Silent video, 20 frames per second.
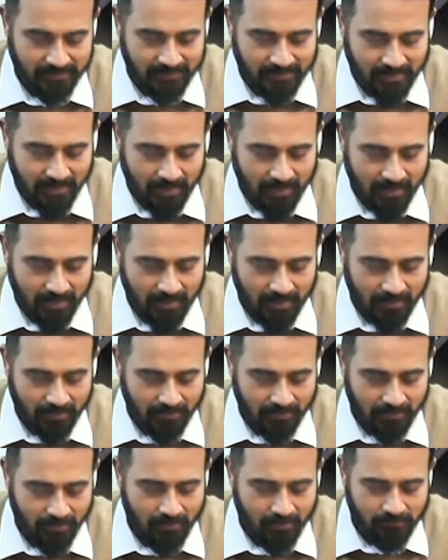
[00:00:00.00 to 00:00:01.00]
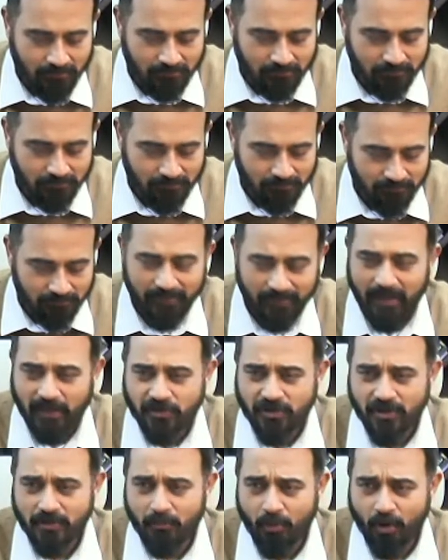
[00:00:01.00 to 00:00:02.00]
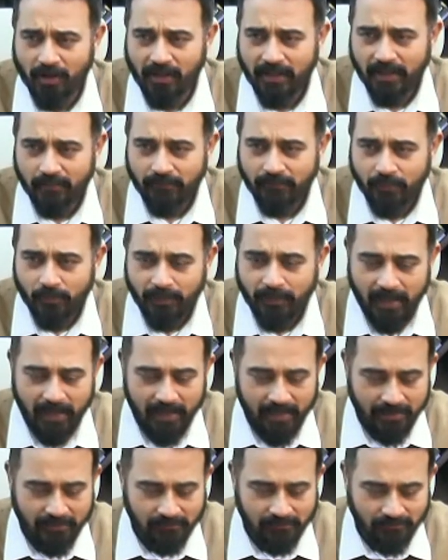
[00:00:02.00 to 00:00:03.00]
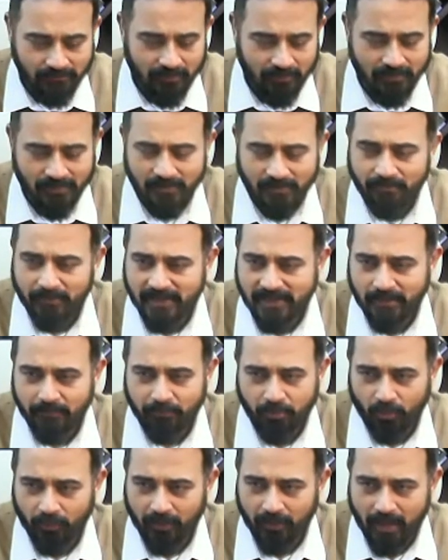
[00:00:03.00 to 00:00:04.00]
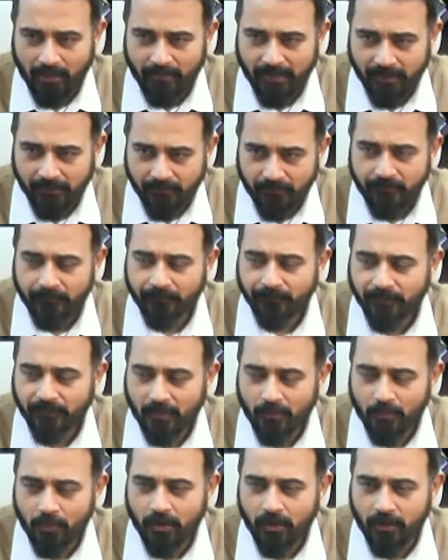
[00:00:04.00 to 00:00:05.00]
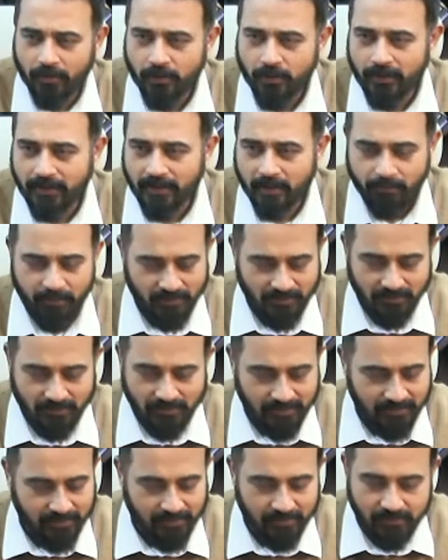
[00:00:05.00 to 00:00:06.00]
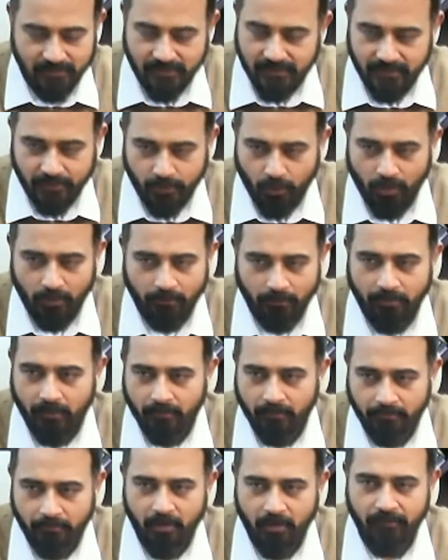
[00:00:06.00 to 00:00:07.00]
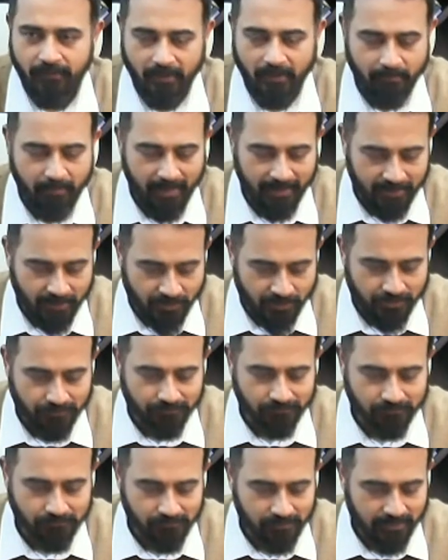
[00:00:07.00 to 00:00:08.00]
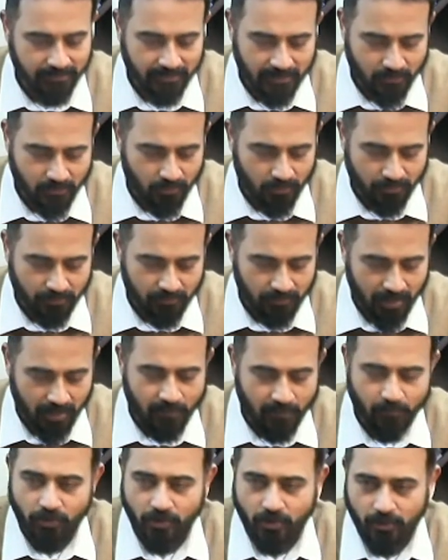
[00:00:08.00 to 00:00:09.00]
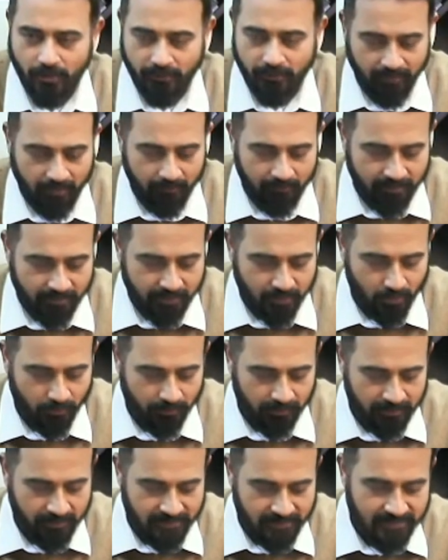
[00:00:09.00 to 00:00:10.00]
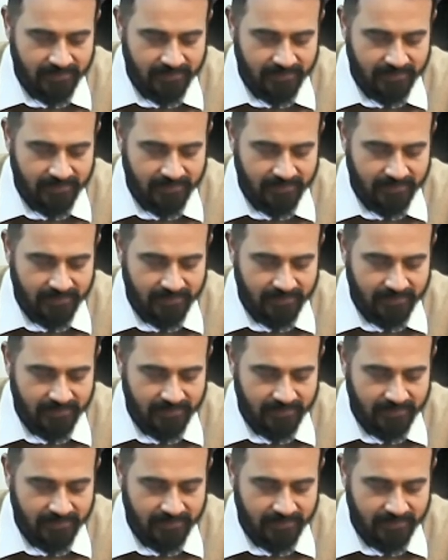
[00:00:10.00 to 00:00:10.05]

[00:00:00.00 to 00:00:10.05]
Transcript: Learn financial modeling if you can. Learn some basic programming. Work on your interpersonal skills, and you're a perfect package. Right? That's what I would do if I were at your place.